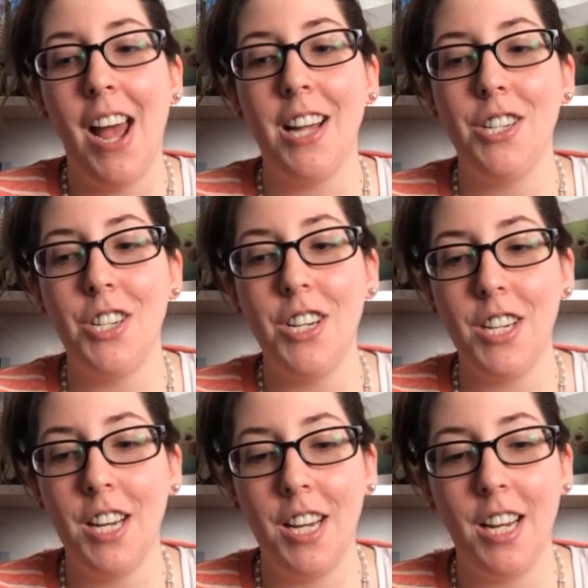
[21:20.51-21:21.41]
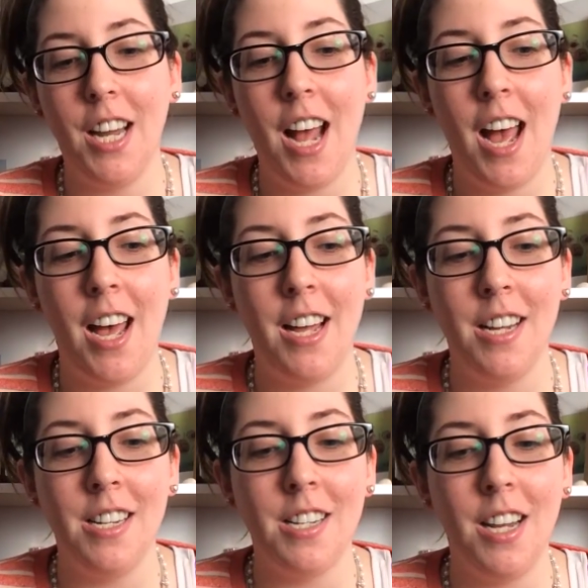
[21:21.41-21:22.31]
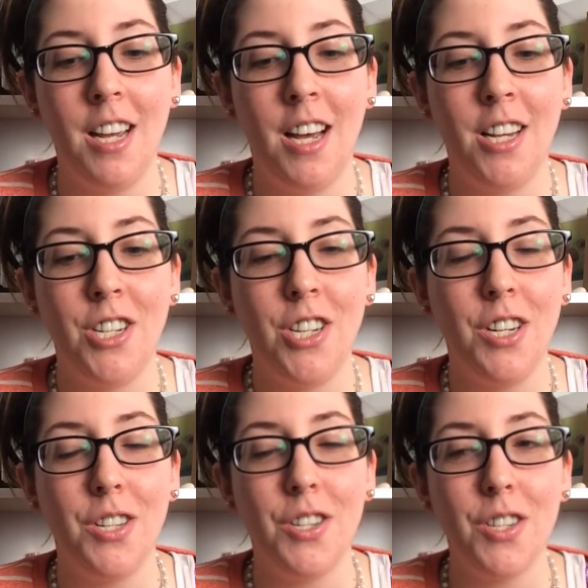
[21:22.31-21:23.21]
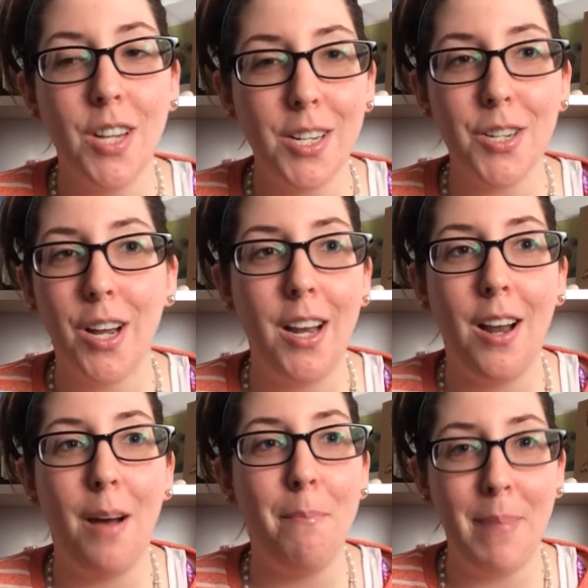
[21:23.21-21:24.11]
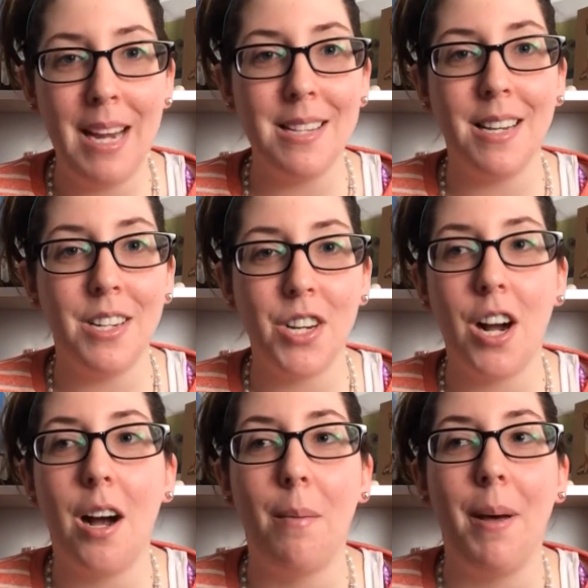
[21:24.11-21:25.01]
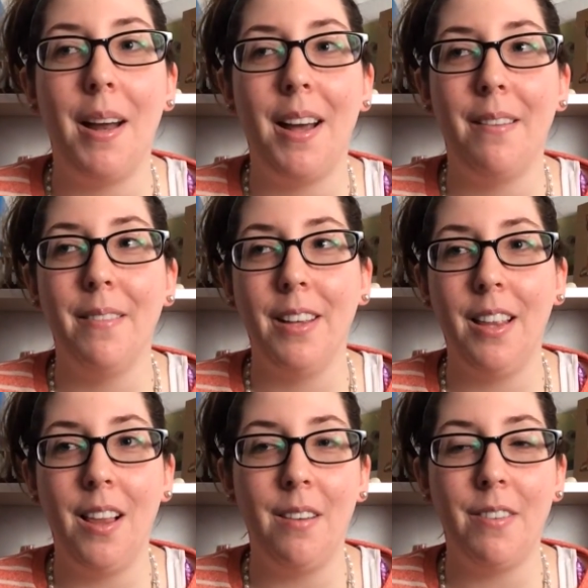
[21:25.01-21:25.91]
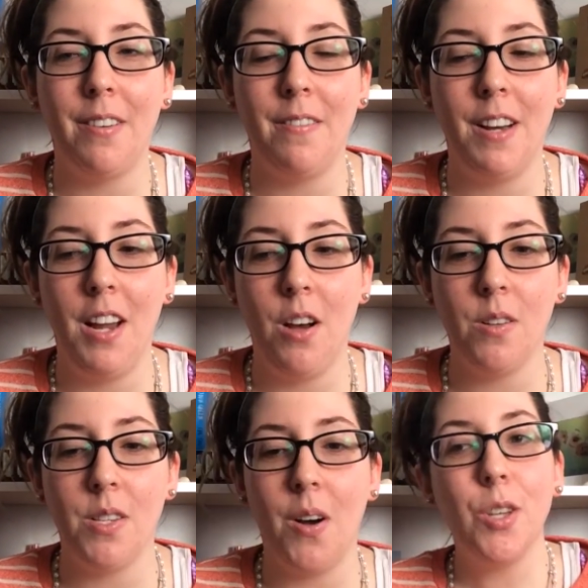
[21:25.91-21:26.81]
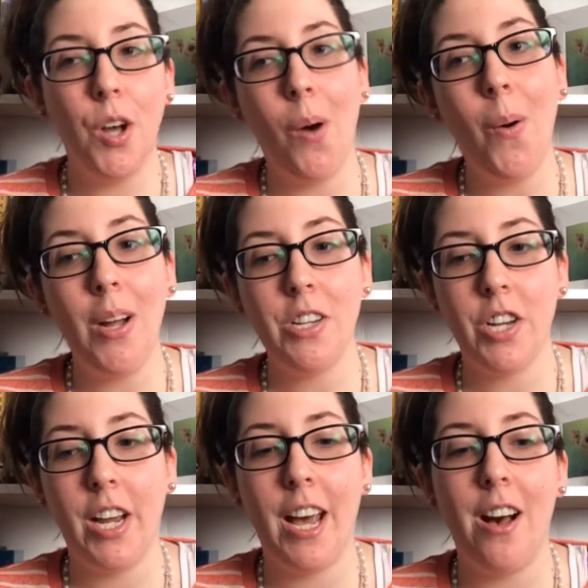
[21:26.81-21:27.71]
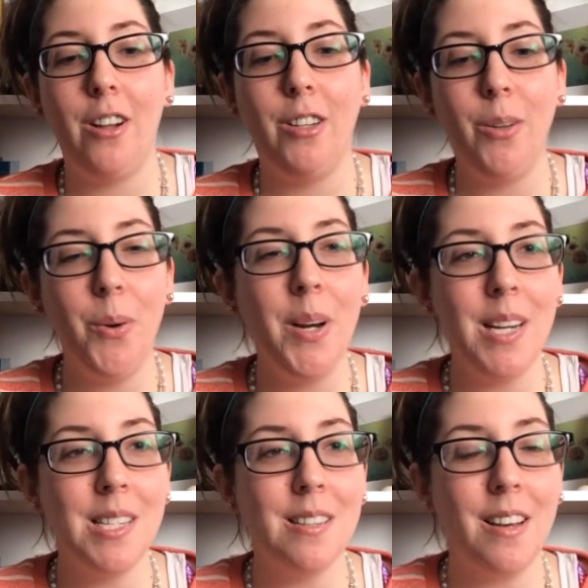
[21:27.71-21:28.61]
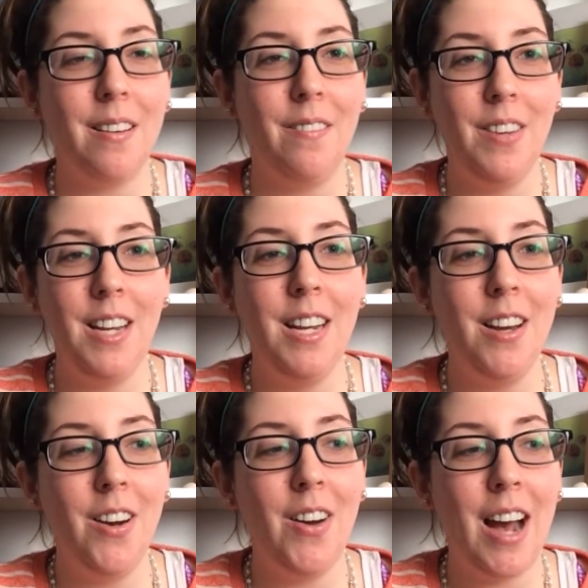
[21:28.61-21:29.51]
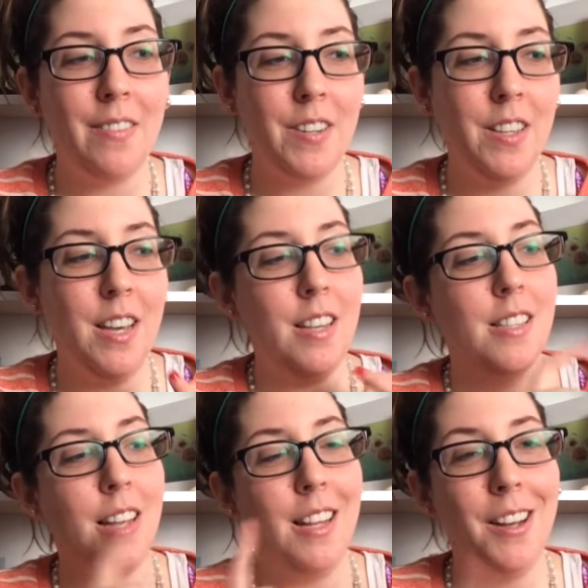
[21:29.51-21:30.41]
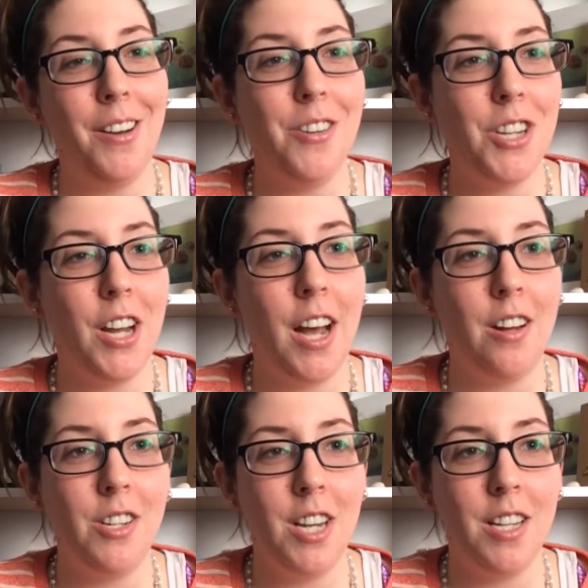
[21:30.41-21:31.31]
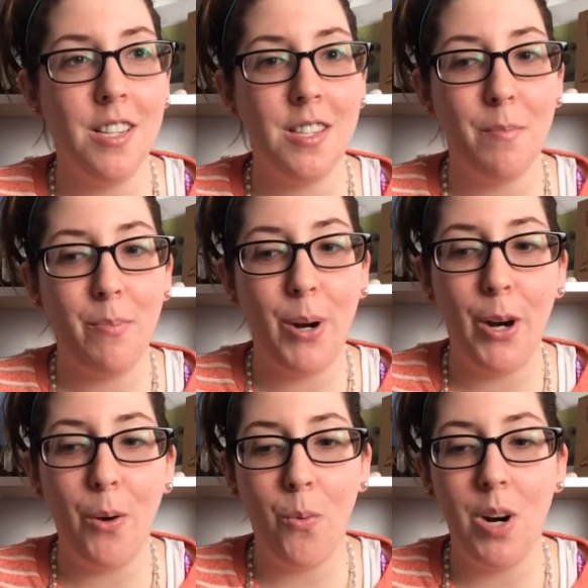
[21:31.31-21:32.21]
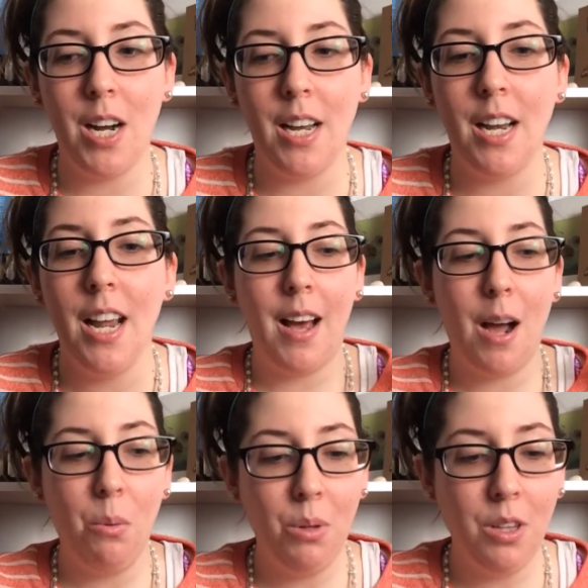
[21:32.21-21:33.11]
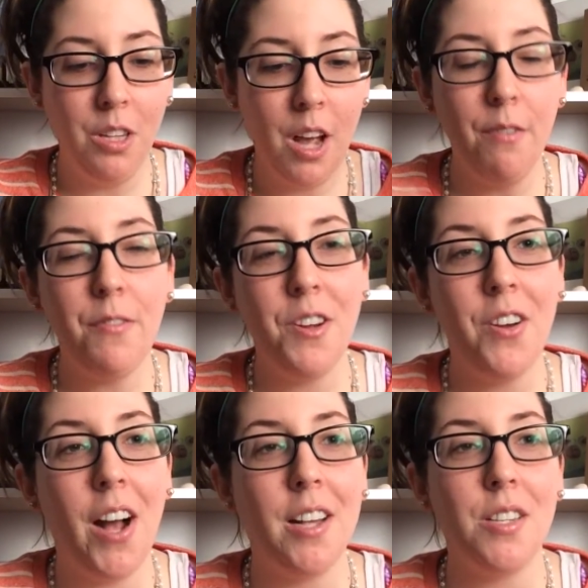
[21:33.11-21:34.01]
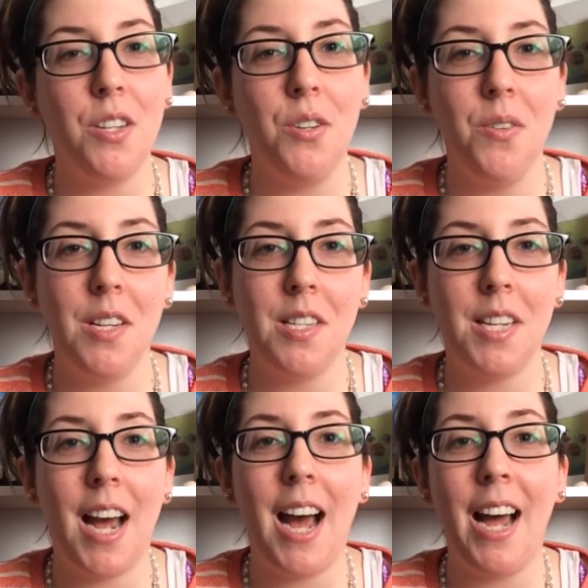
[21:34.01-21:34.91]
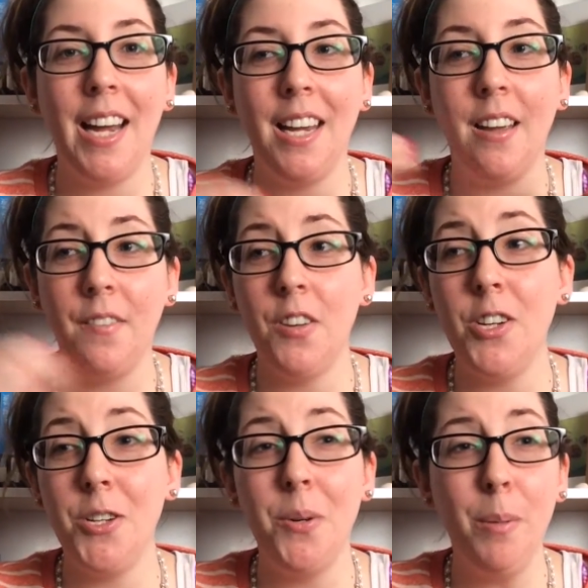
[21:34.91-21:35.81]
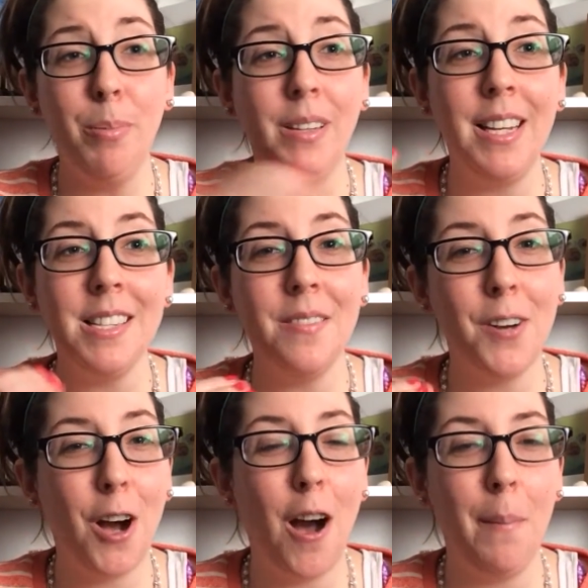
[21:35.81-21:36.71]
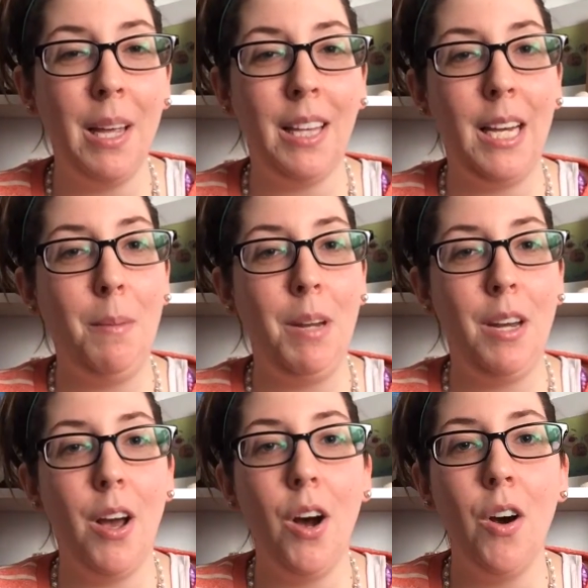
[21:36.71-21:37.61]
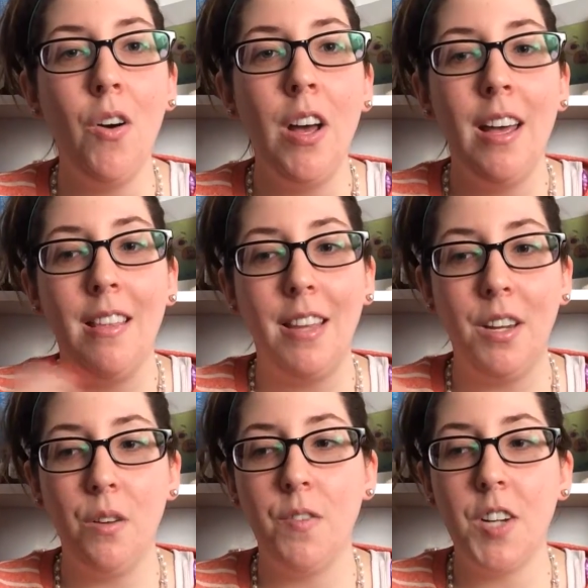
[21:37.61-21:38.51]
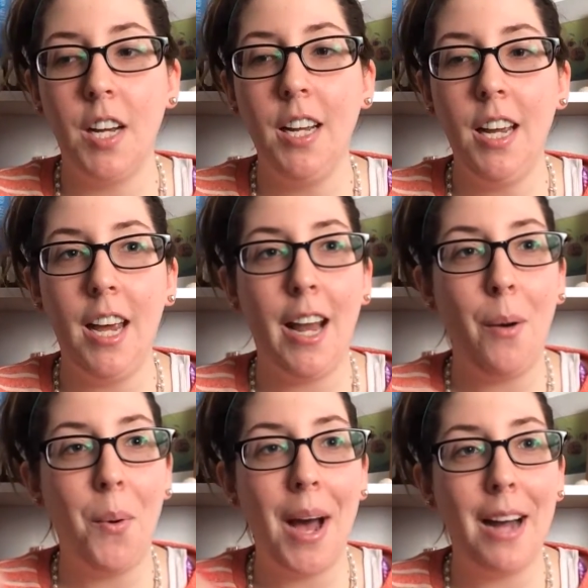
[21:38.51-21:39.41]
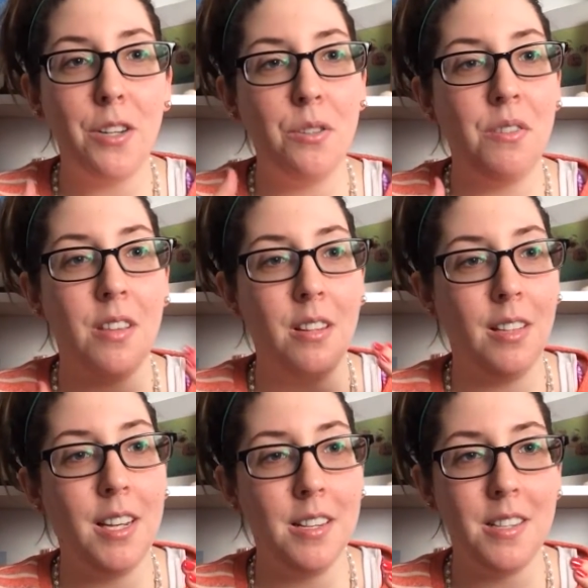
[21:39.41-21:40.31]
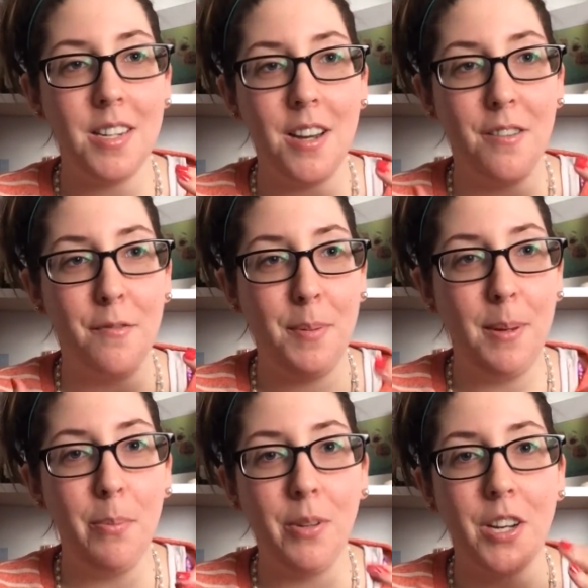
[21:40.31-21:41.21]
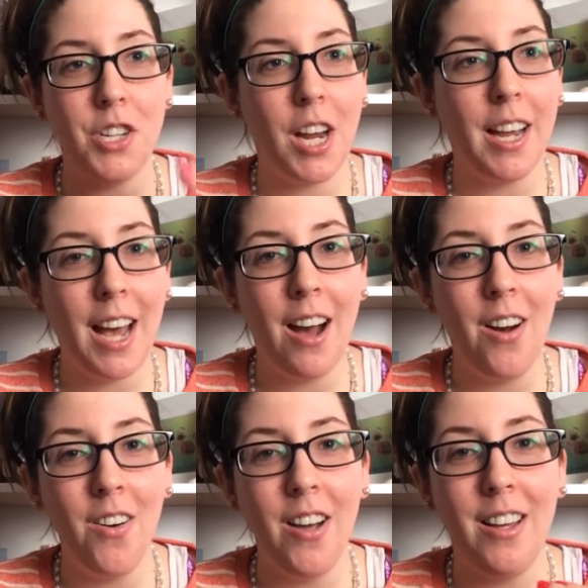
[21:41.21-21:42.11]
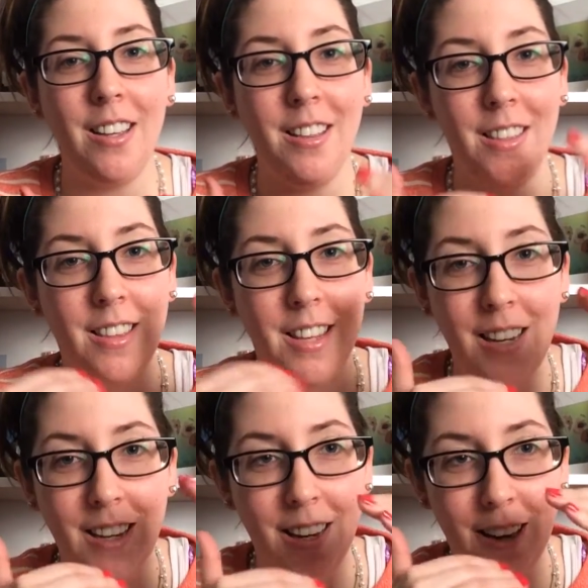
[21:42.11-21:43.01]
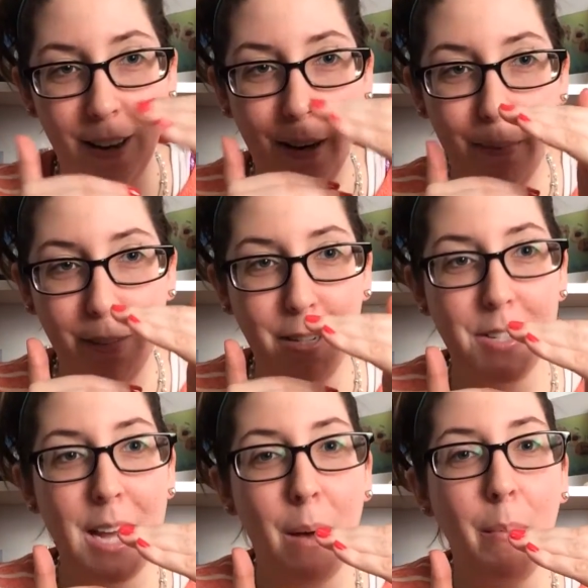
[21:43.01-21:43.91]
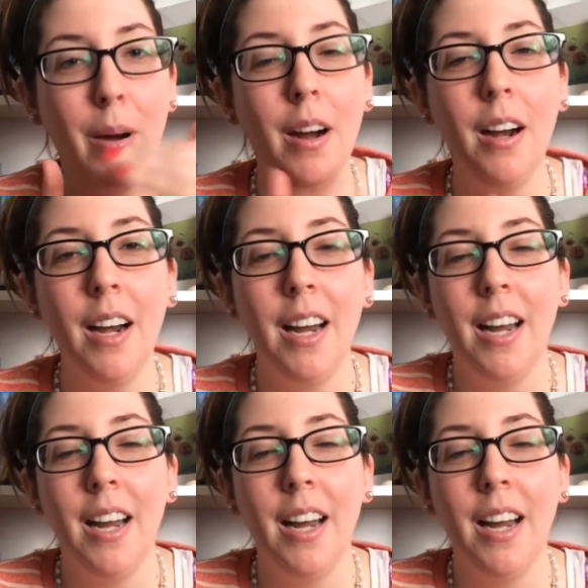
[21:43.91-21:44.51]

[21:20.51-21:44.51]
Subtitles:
and she did it, and she did such an amazing job, and I really love her video. So go and check out Laurie's video after this, and then go check out Jen's part 1. I would love for you guys to do this tag. If you do it, please leave a comment letting me know that you've done it, and I will add you to the list of people to check out in the little down bar,